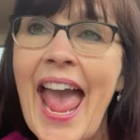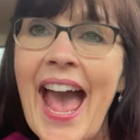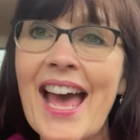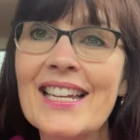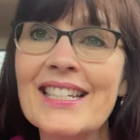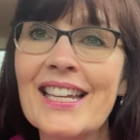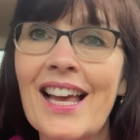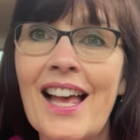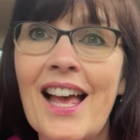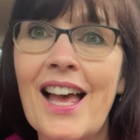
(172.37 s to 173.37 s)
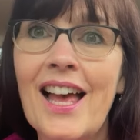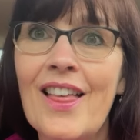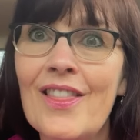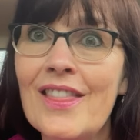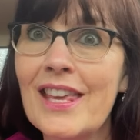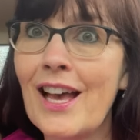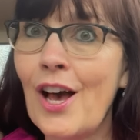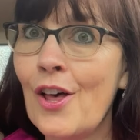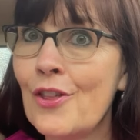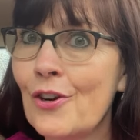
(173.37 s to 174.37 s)
and the
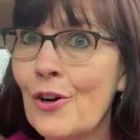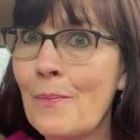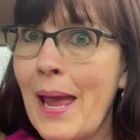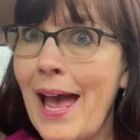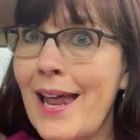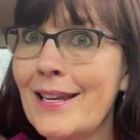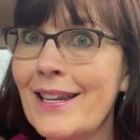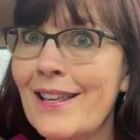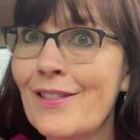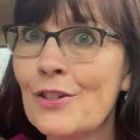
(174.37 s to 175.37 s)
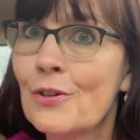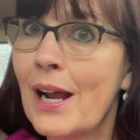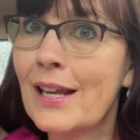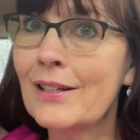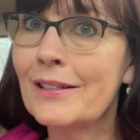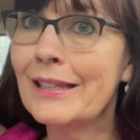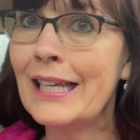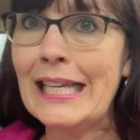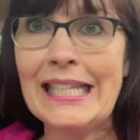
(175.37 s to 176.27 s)
other man in the triangle,